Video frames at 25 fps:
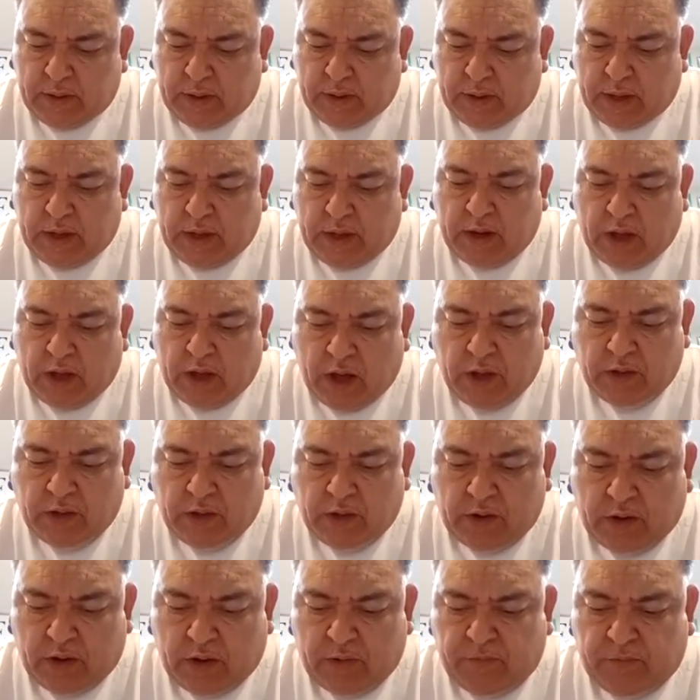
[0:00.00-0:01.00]
and
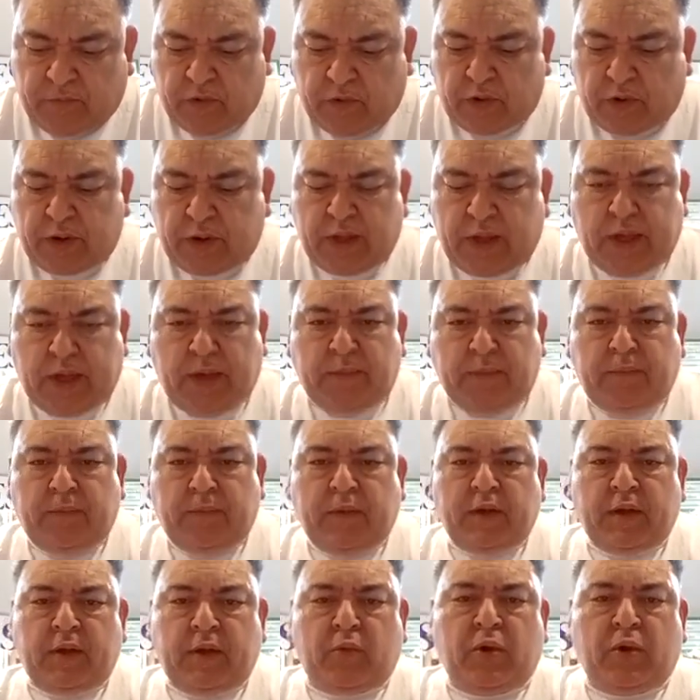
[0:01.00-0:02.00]
hunger for him
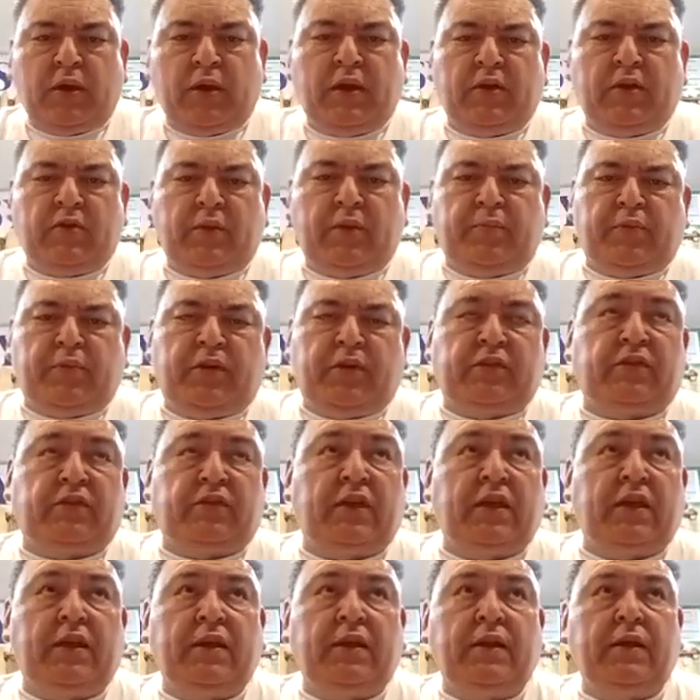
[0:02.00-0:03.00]
100%.